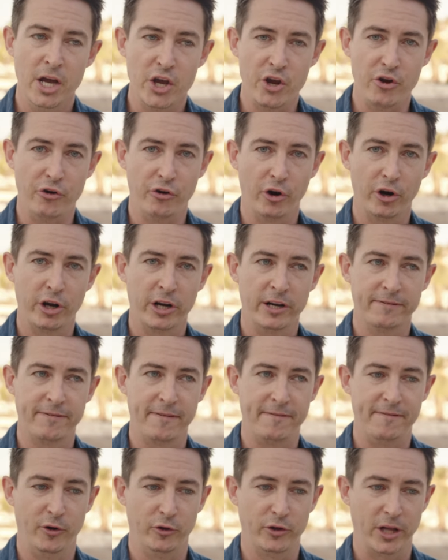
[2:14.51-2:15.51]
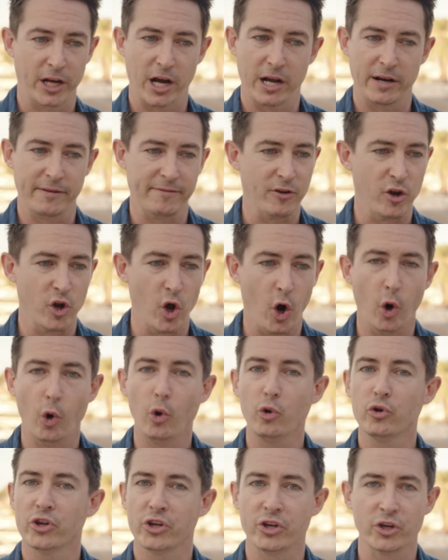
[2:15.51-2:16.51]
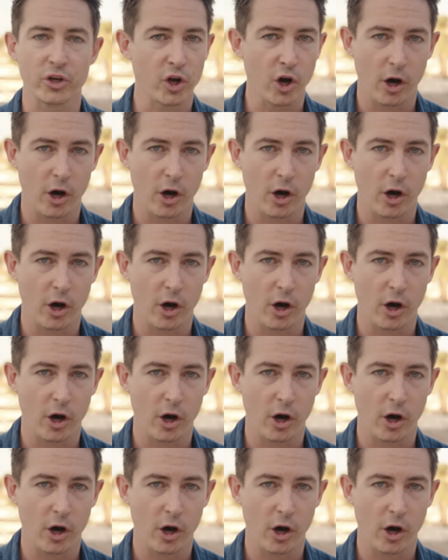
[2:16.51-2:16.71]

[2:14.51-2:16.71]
you're not gonna fulfill that kind of golden